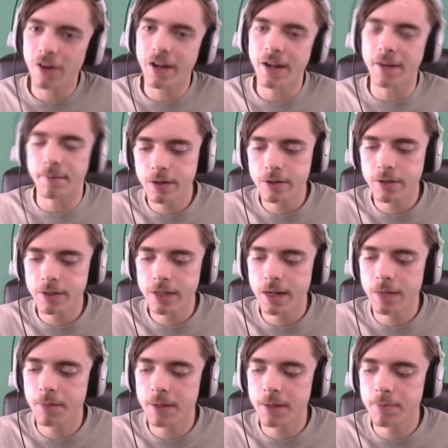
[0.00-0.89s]
Okay, I
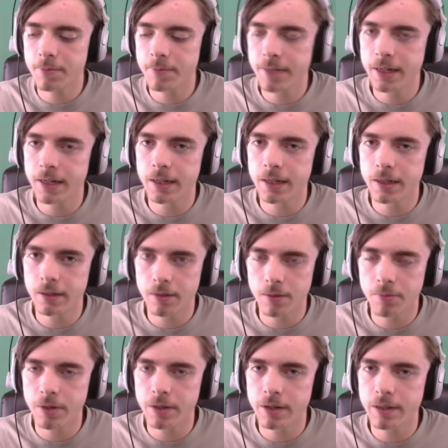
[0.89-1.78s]
understand people being
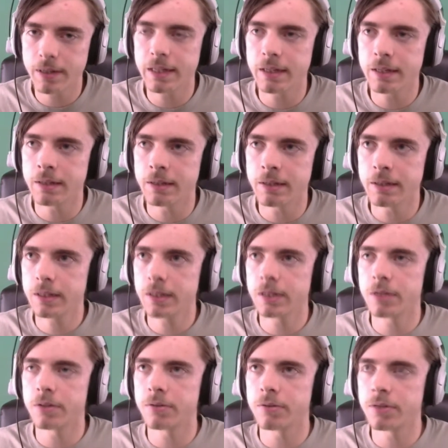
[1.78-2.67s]
completely,
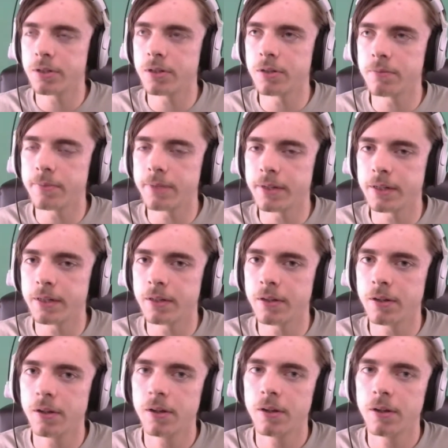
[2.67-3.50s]
you know, stupid.